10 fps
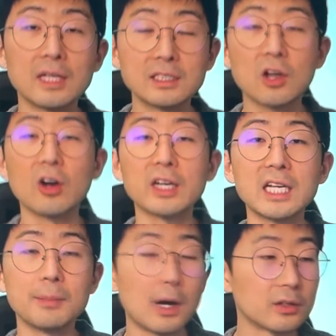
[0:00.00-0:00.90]
He's talking
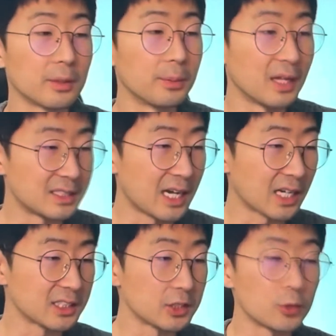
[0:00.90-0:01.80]
about the
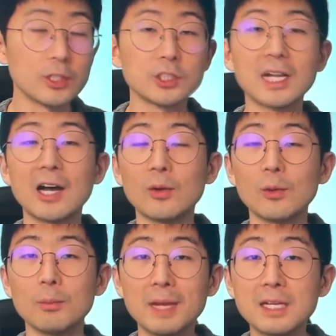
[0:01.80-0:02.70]
Balenciaga situation, how
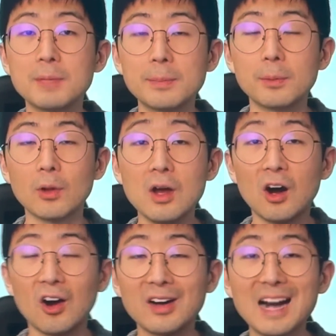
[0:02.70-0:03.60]
many people
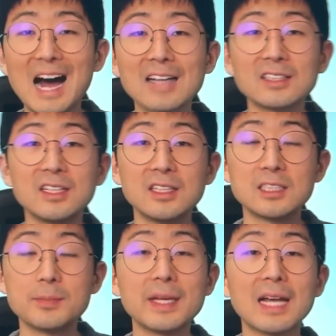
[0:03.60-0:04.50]
are not
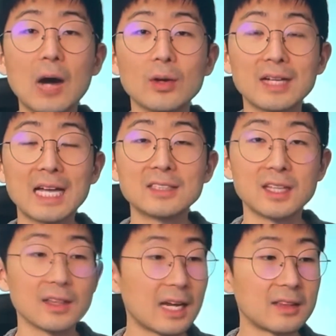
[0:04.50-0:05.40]
speaking out against
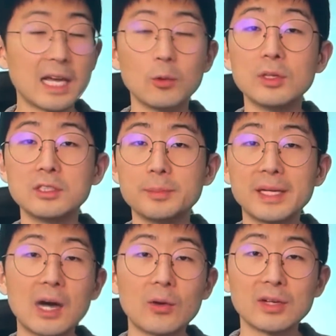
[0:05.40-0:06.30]
it, like they would
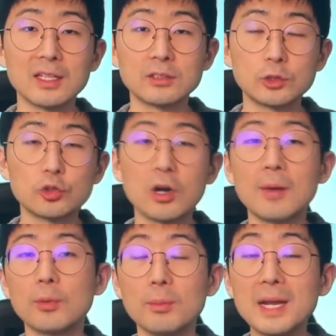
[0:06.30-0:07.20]
speak out against
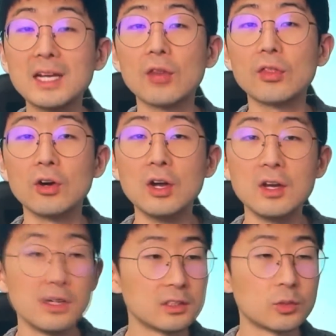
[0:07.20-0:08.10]
Trump or many other
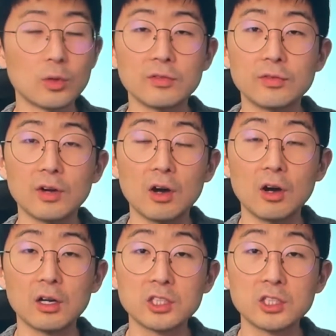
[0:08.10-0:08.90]
sort of uh, right.